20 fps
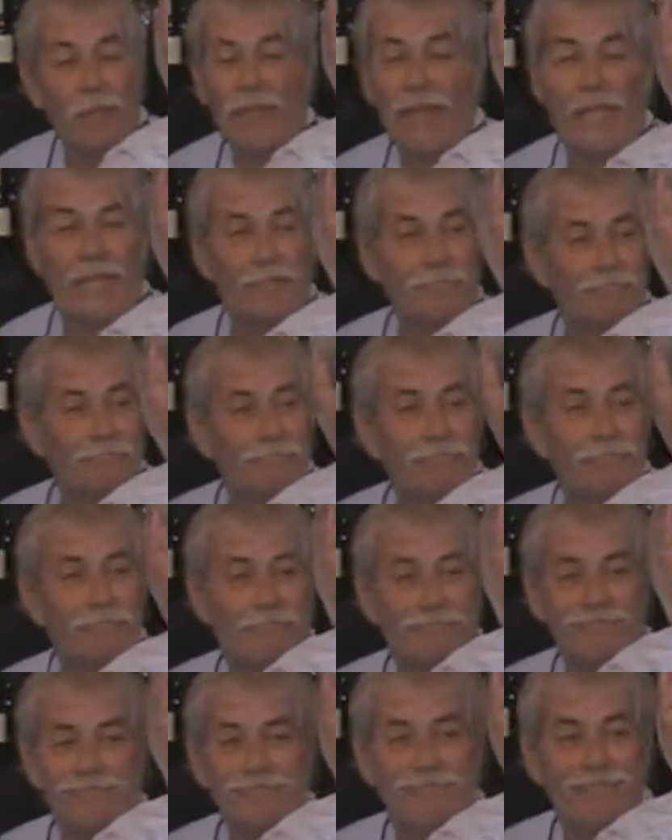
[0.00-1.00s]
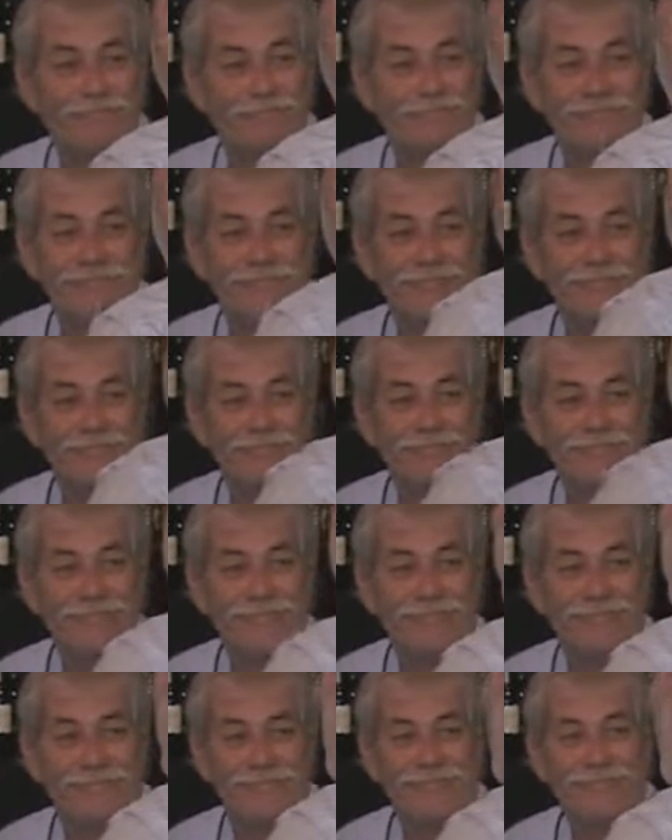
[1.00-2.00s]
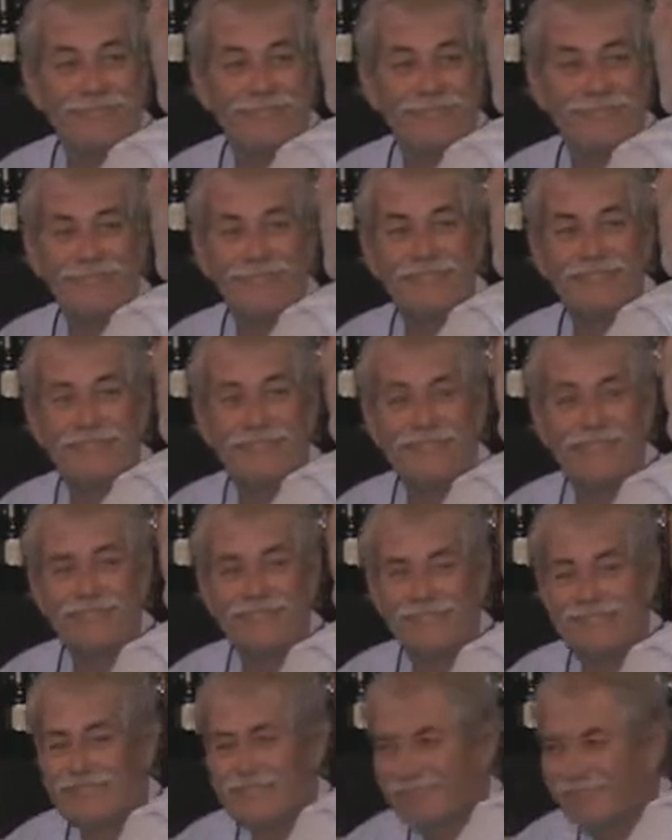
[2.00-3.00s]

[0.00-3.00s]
This person isn't speaking.